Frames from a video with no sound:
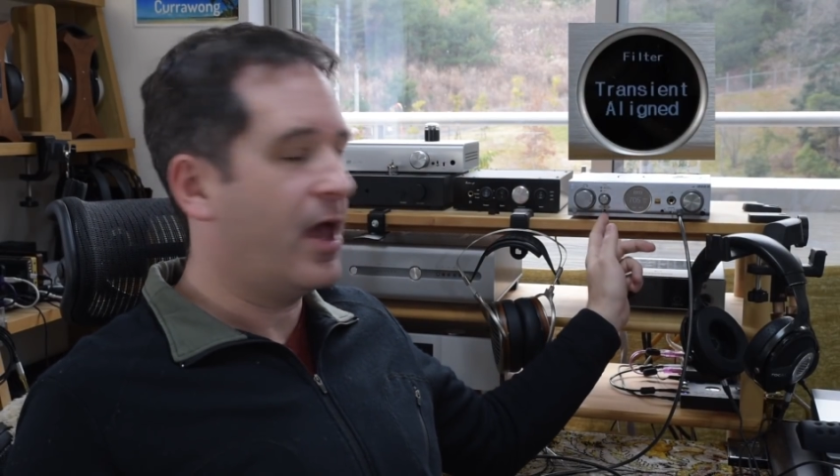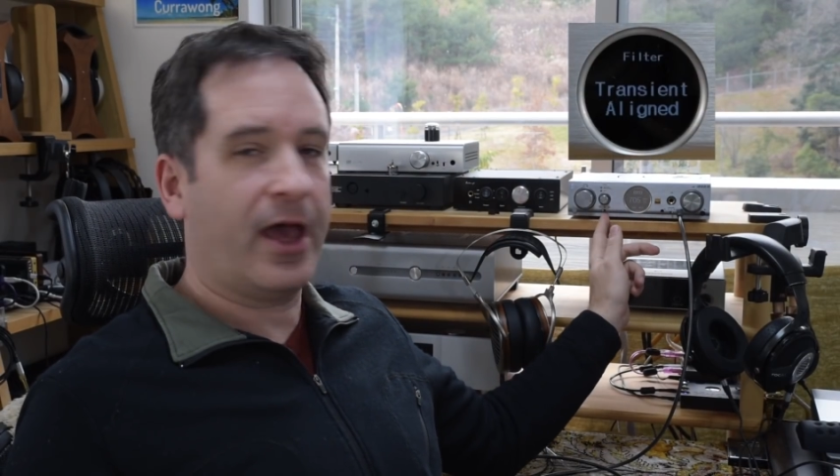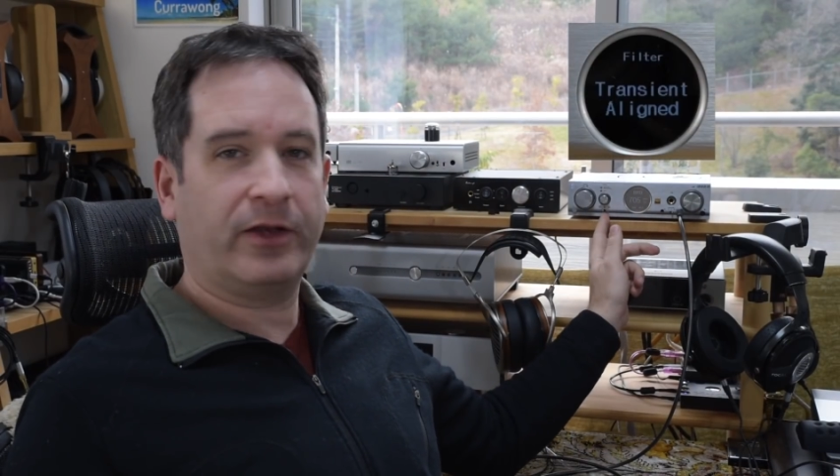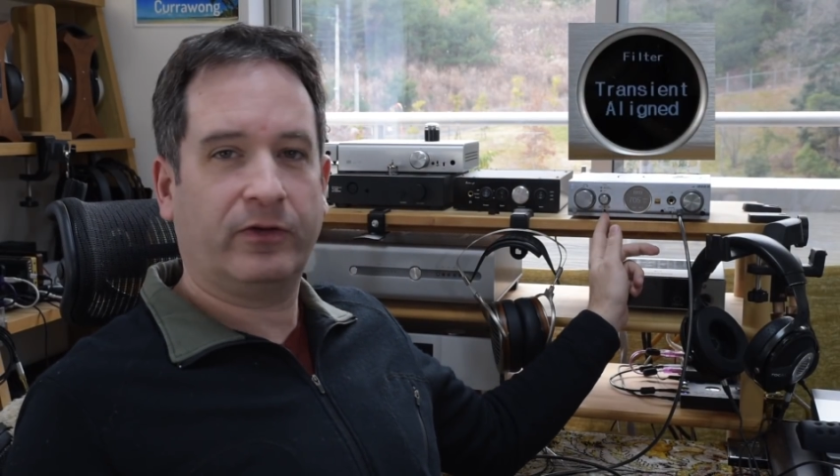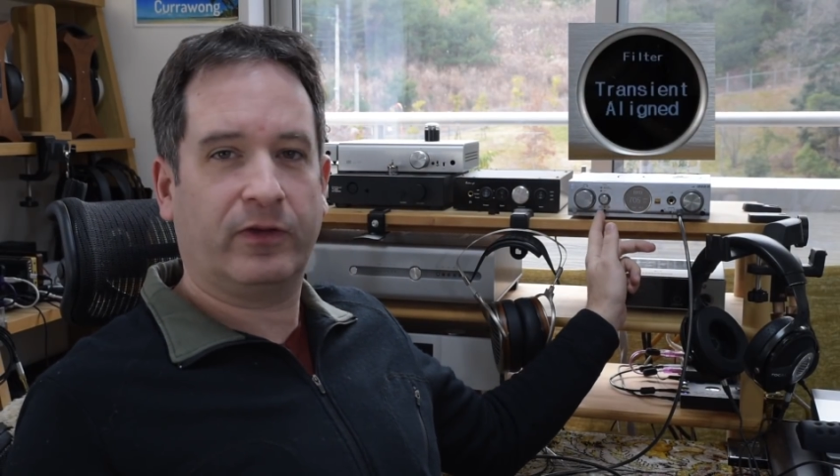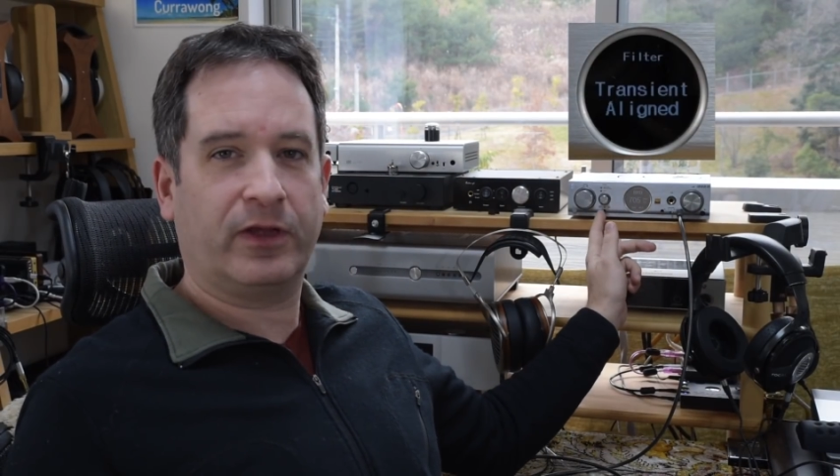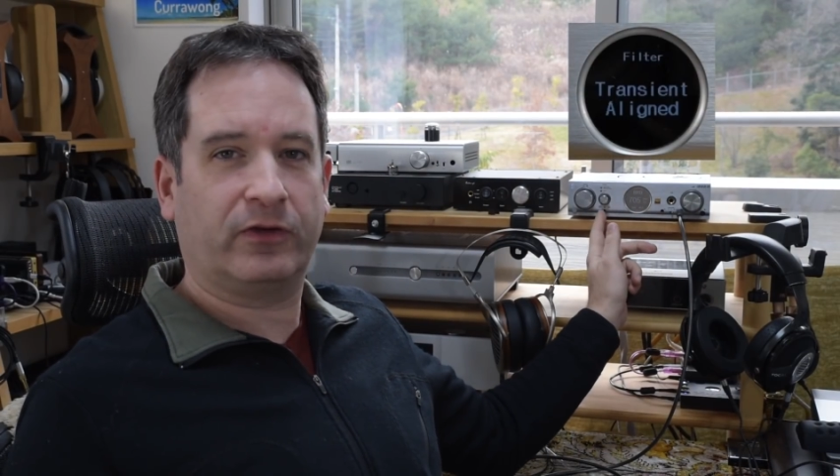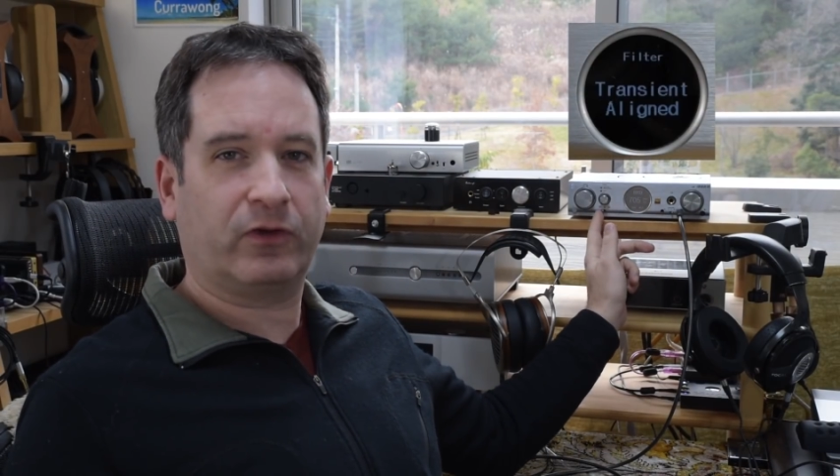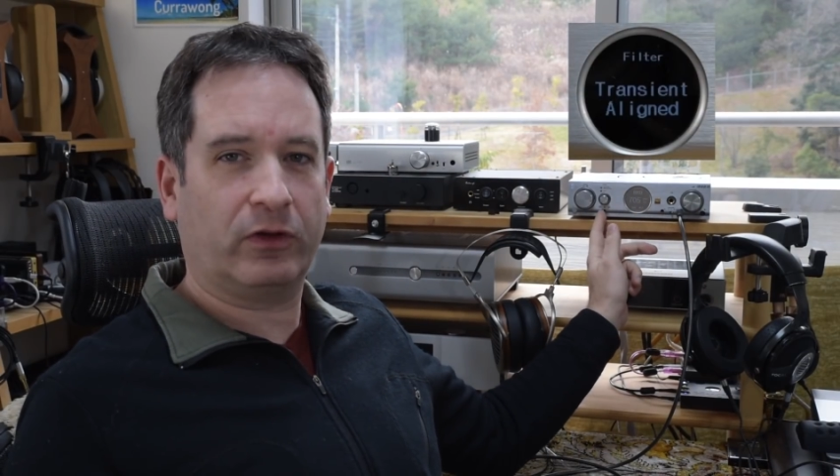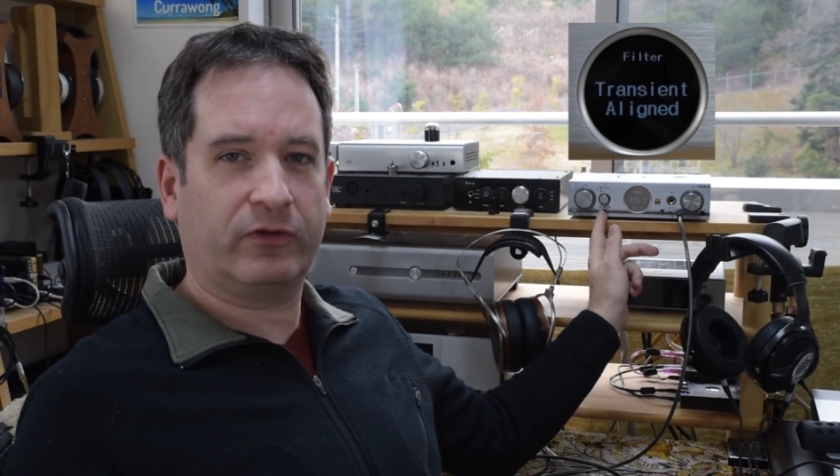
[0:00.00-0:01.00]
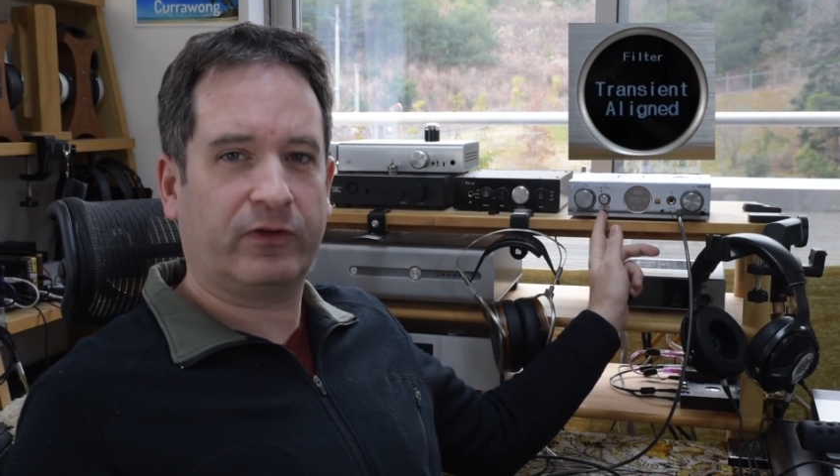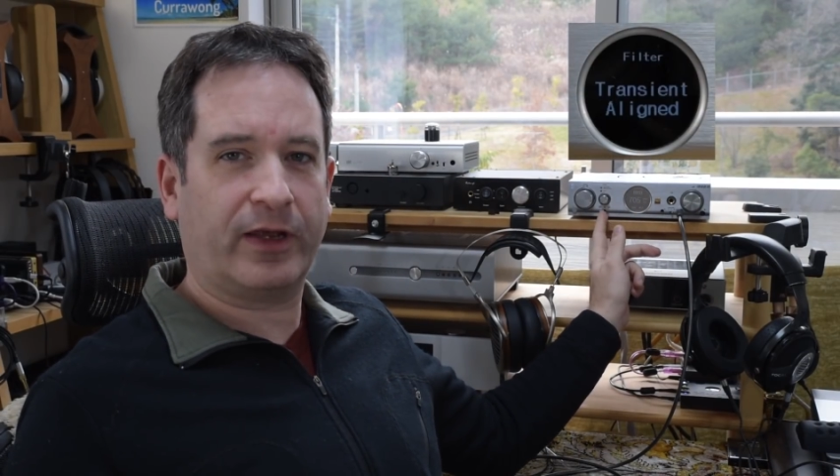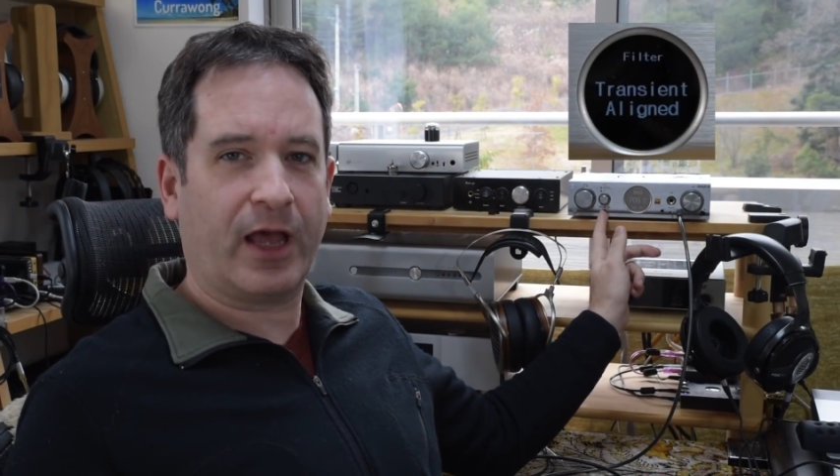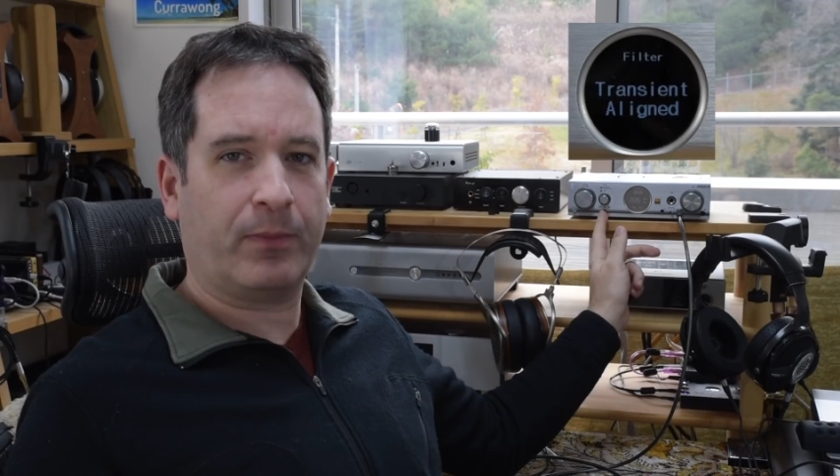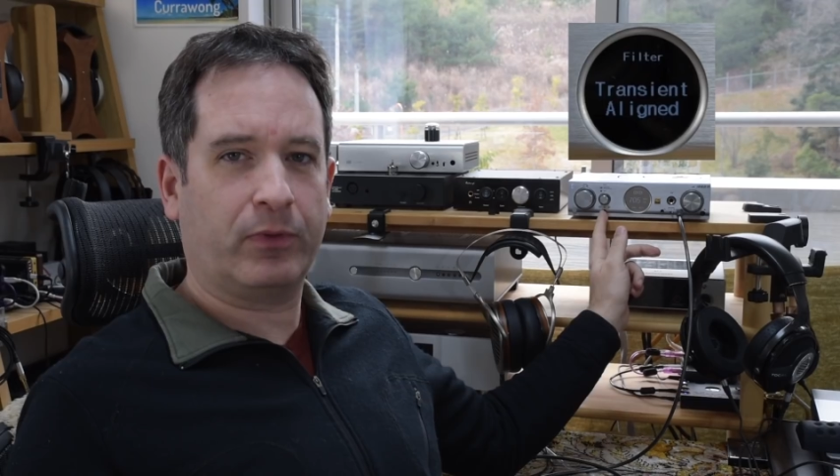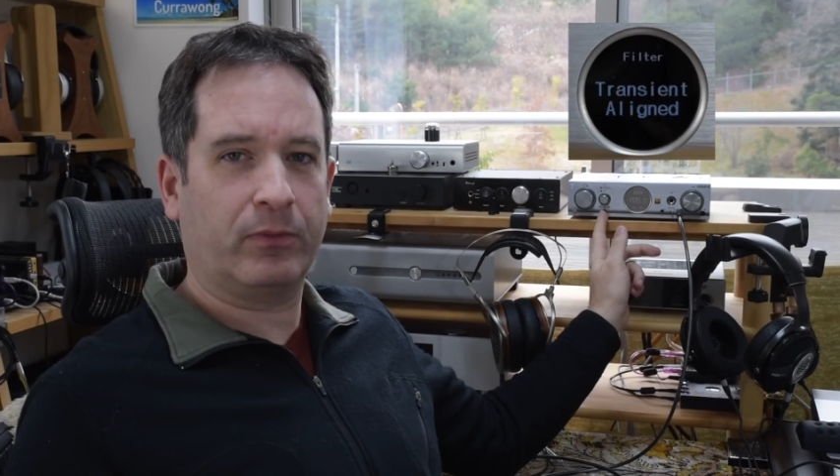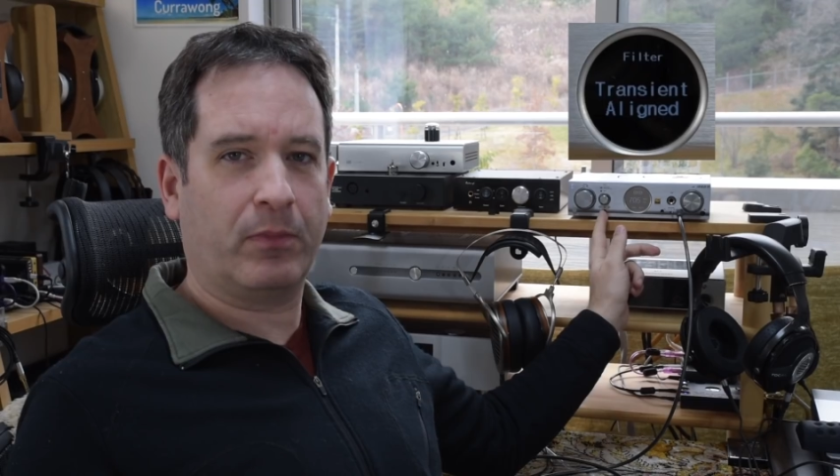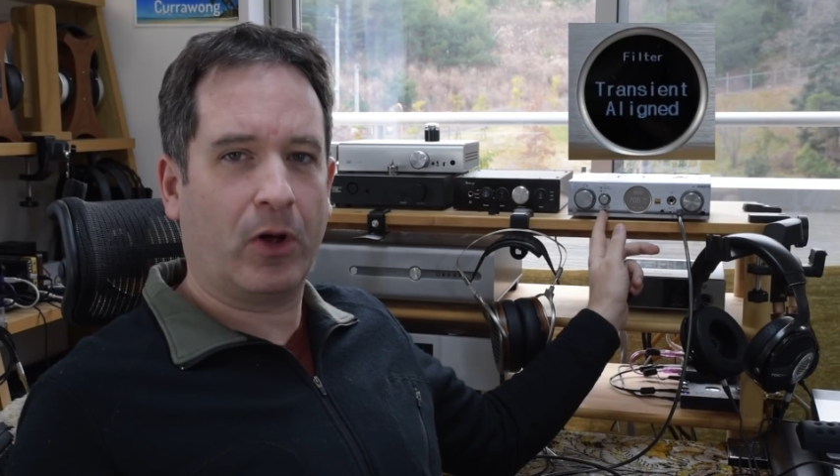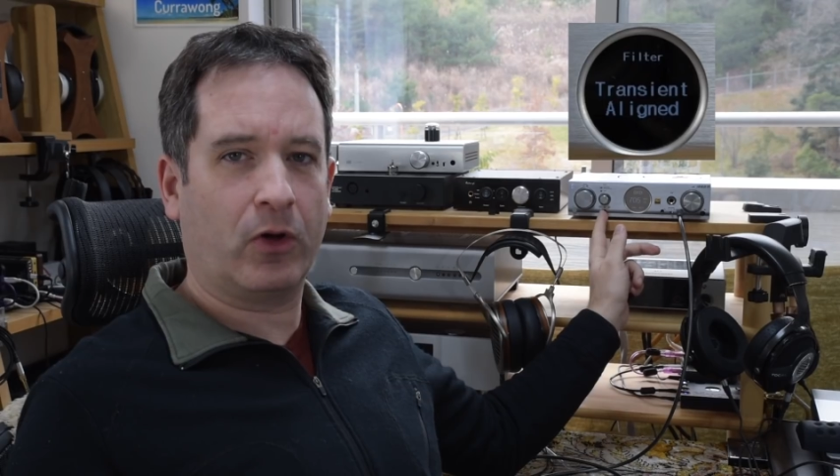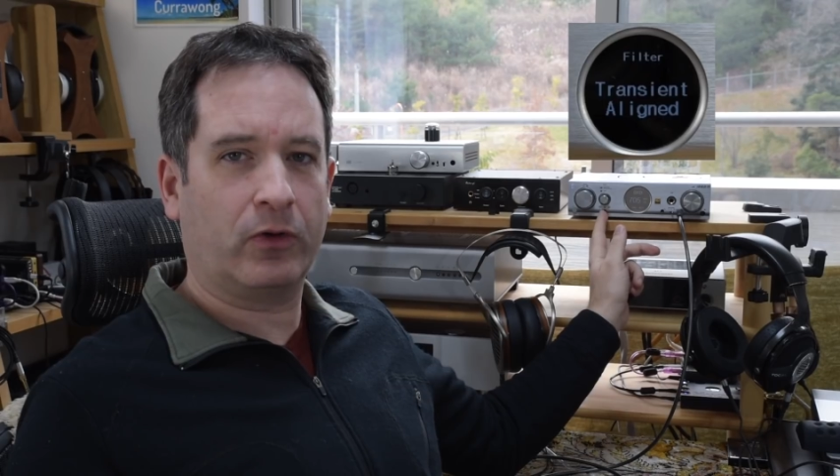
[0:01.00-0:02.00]
and the solid state output
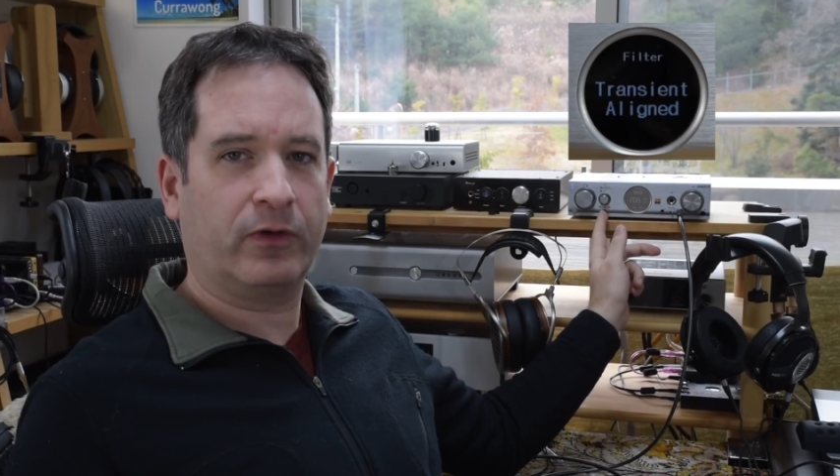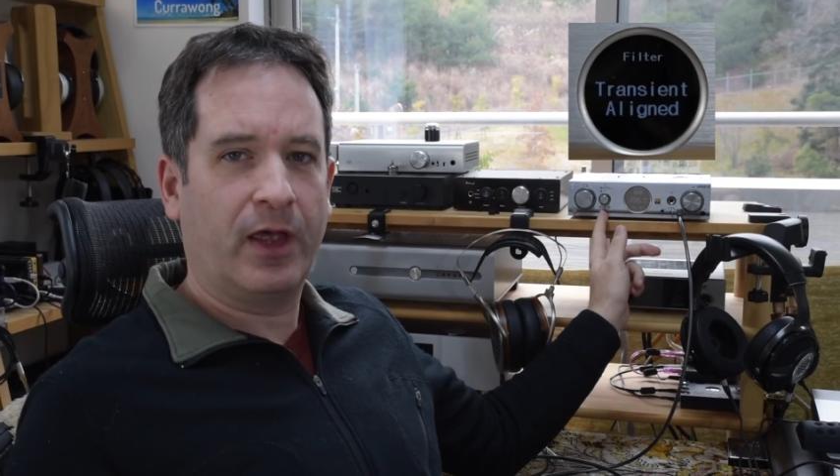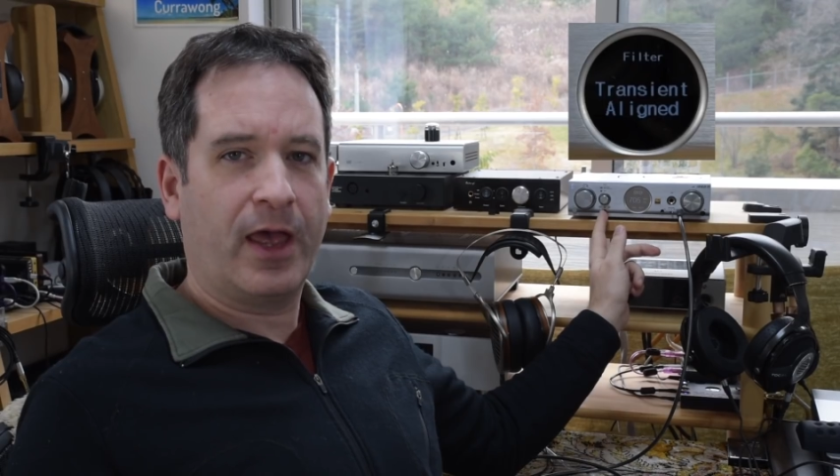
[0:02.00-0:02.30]
mode